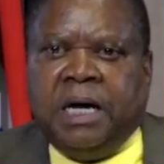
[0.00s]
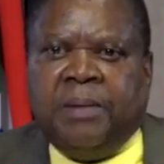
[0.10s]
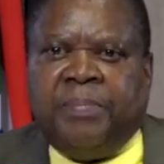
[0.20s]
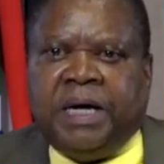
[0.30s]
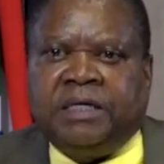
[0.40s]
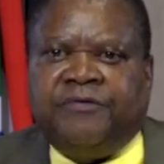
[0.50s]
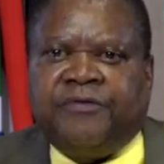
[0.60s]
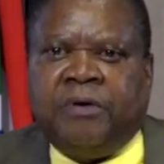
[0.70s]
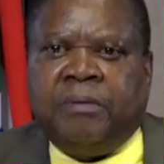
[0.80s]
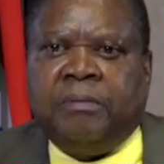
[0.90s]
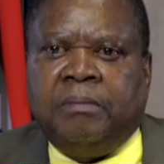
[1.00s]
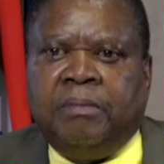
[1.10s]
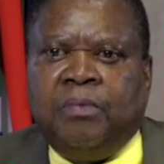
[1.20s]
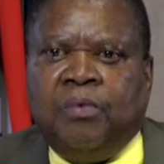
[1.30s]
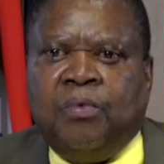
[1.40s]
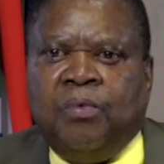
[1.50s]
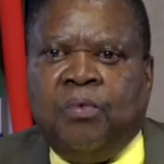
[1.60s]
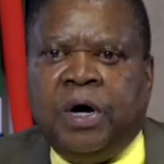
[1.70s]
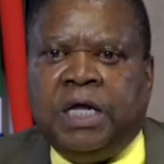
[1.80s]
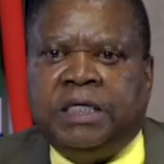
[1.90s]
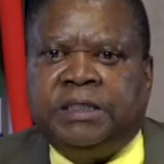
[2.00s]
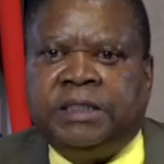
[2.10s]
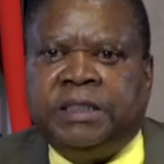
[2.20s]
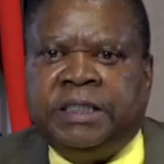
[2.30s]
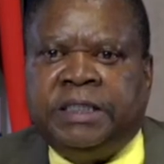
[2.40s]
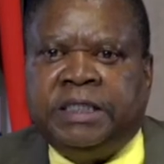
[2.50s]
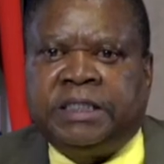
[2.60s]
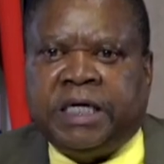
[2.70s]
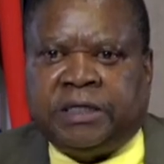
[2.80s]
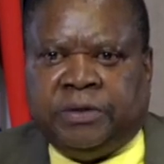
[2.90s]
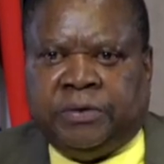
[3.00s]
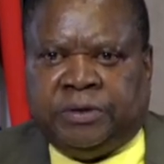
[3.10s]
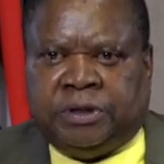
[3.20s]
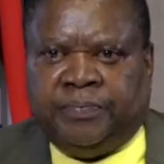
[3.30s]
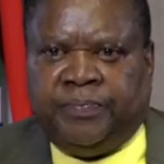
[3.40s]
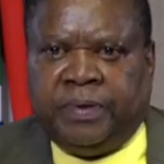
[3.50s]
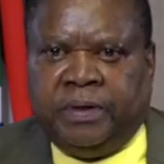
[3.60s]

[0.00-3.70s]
Apart from world-leading technology,